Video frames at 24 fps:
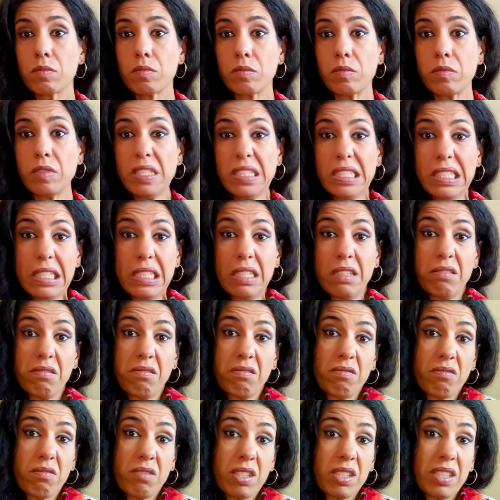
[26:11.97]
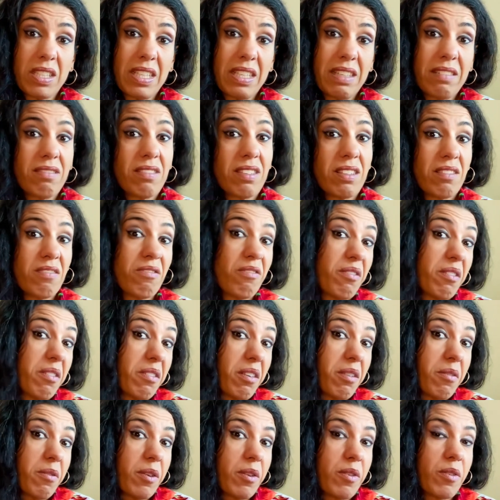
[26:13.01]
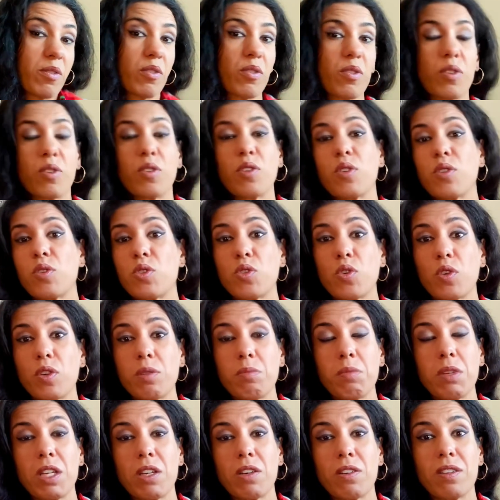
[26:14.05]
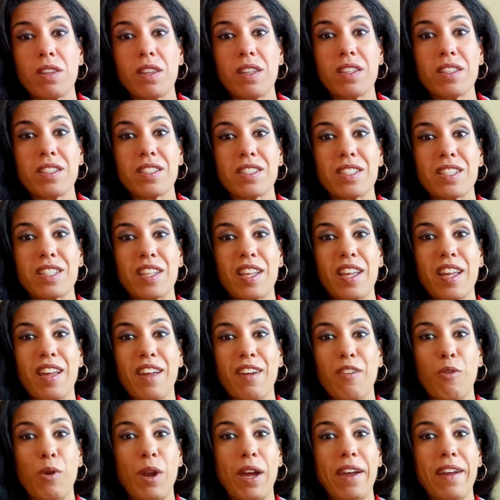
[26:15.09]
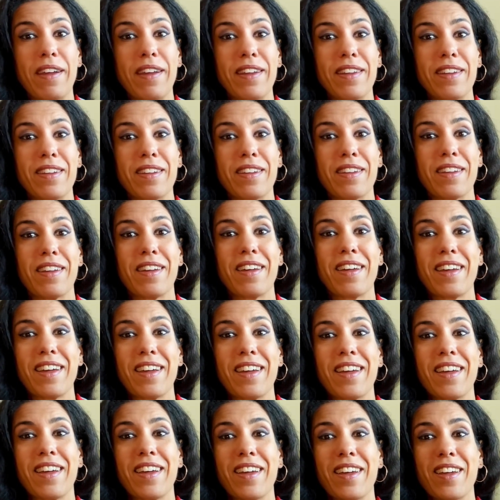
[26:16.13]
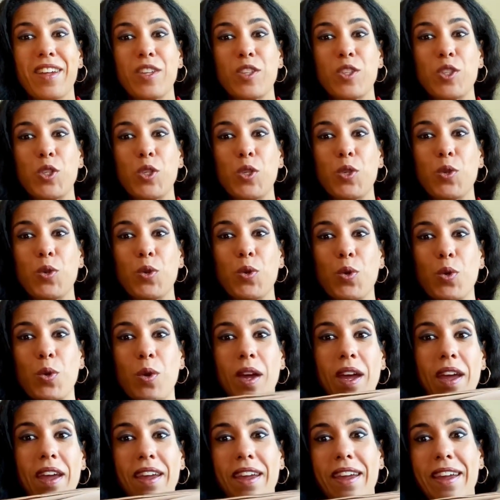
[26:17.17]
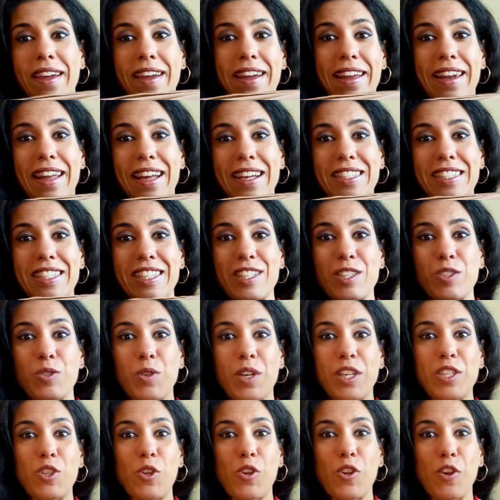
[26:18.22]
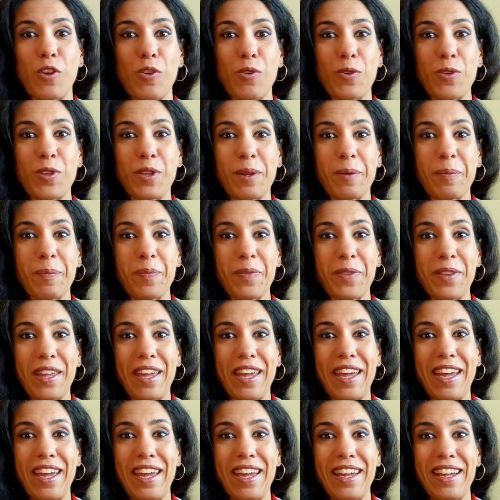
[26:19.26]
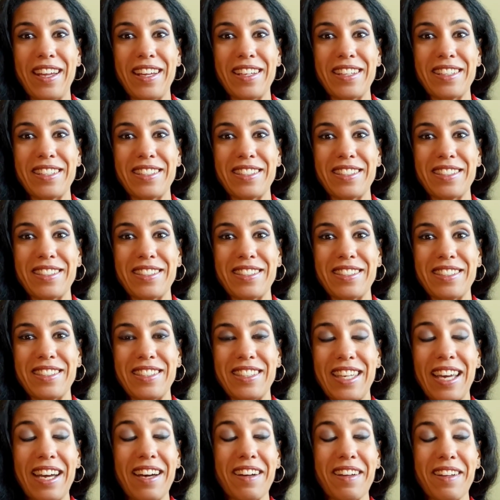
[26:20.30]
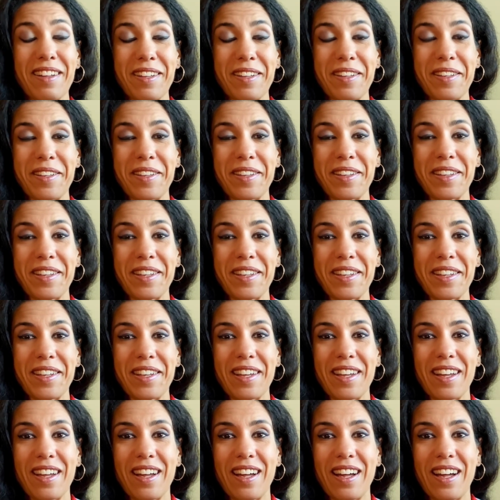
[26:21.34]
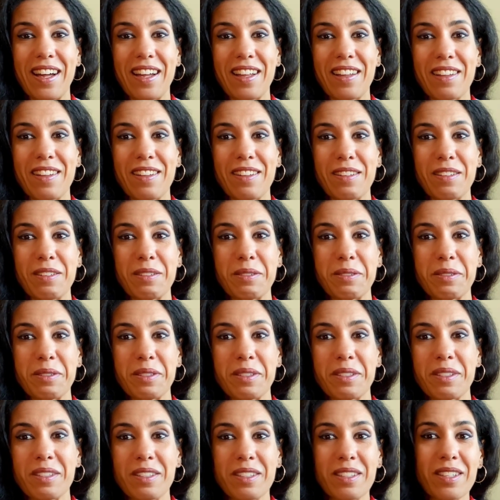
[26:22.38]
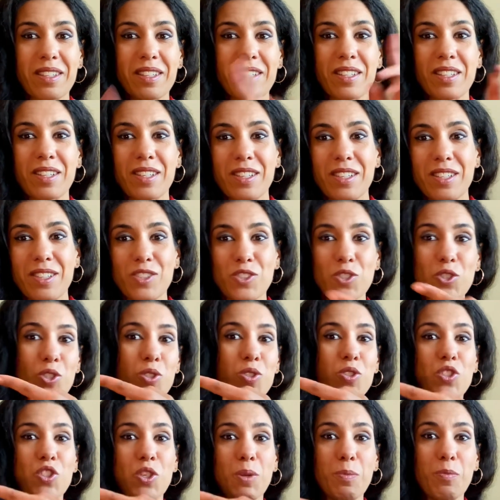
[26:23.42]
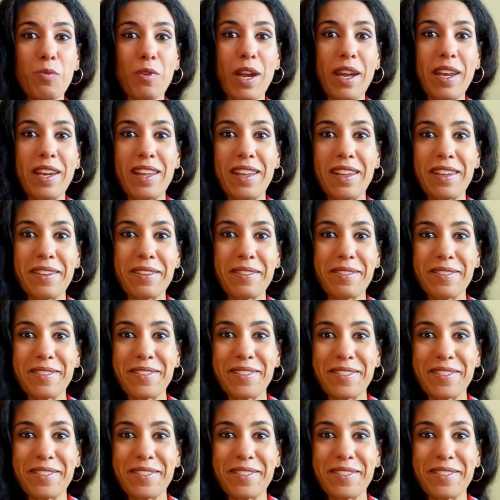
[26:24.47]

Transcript: We'll see. We'll see. Join me on this ride to a classic trench coat. And yeah, I'll just jump right in.